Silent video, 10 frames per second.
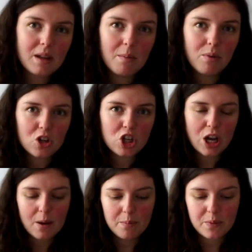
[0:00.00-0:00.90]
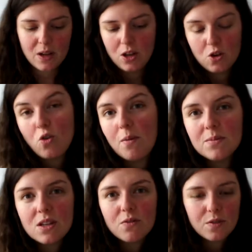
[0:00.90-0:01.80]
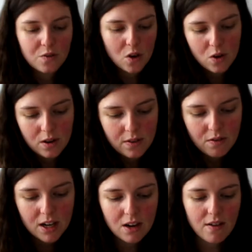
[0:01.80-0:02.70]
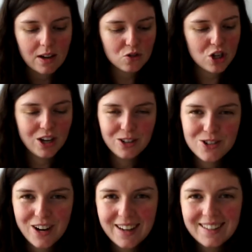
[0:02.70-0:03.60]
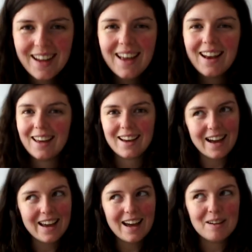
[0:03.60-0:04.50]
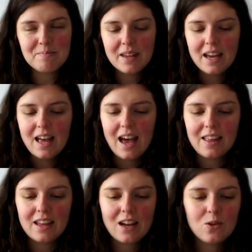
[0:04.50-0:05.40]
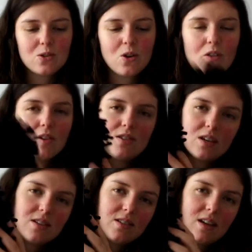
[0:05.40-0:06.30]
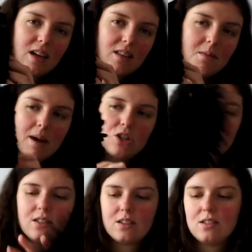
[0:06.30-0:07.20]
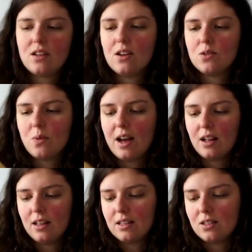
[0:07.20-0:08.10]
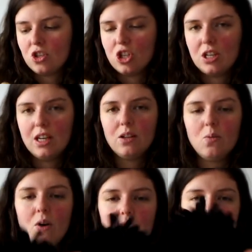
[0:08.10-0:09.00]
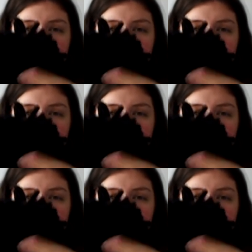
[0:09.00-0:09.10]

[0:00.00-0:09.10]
brushing up crumbs off the floor if you're running around children like I am. And then I also got the duster, the matching duster as well. It's a chenille one,